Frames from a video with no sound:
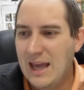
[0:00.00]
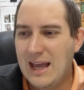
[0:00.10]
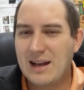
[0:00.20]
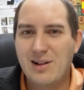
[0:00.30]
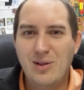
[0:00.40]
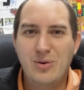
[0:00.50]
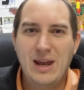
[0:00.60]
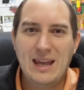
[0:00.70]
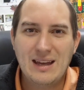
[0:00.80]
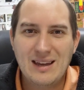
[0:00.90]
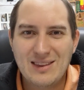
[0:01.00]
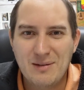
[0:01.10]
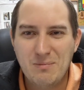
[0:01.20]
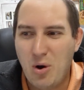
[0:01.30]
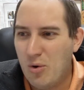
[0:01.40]
including
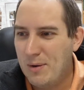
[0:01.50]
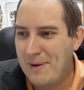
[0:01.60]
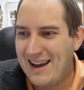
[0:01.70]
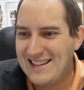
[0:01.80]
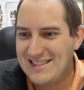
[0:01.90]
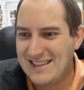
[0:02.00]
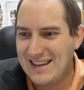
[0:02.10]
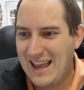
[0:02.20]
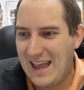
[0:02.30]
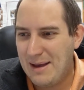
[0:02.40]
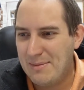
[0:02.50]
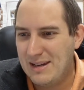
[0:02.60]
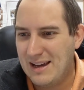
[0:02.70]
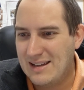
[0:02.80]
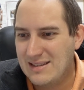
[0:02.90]
the Moabites and
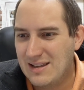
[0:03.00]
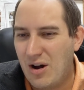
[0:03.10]
Ammonites.